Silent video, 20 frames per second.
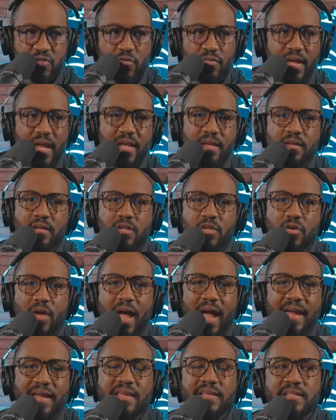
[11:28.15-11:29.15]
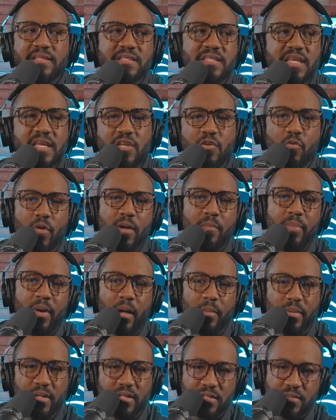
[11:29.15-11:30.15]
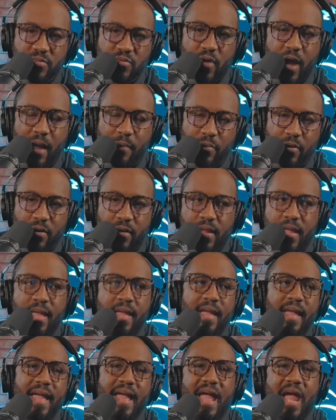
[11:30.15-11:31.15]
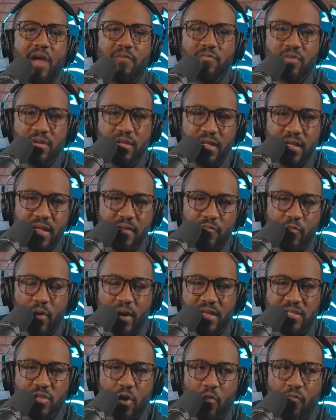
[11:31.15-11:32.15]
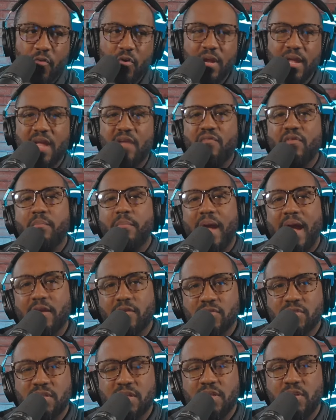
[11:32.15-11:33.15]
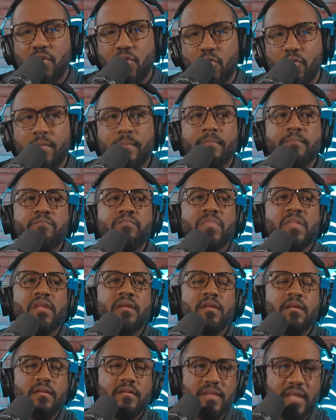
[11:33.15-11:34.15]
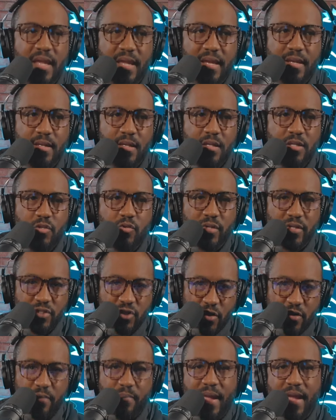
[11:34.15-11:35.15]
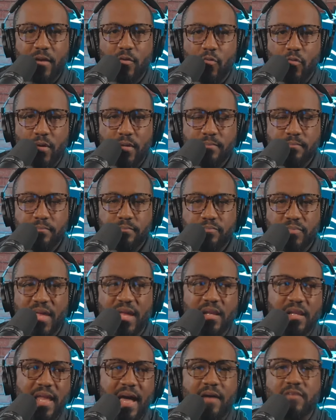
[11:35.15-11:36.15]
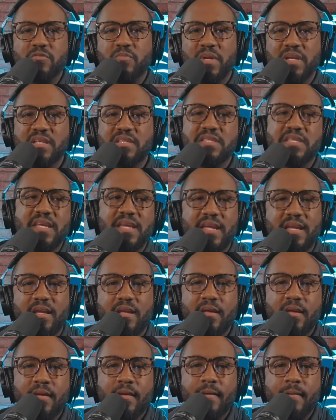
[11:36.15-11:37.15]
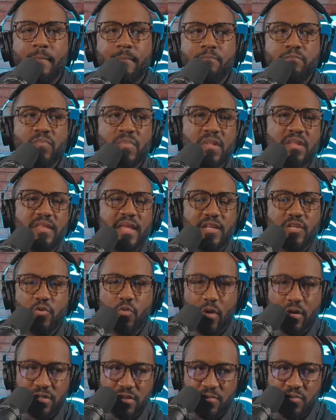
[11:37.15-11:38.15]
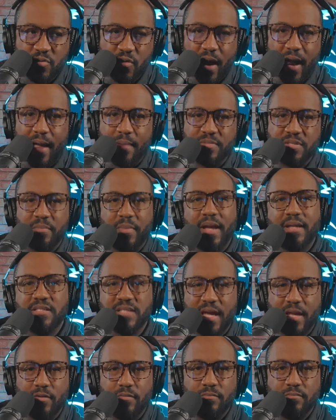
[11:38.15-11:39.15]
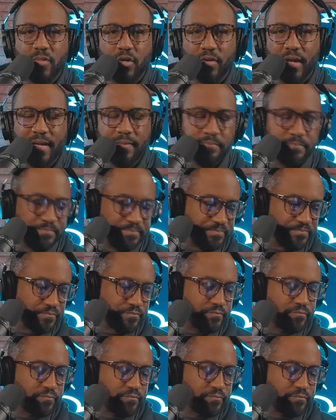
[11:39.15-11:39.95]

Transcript: so that you, I can see you are a public subscriber. After the giveaway is over, if it matters to you, then you can turn it back on. That allows me to see that you are subscribed to my channel. Okay.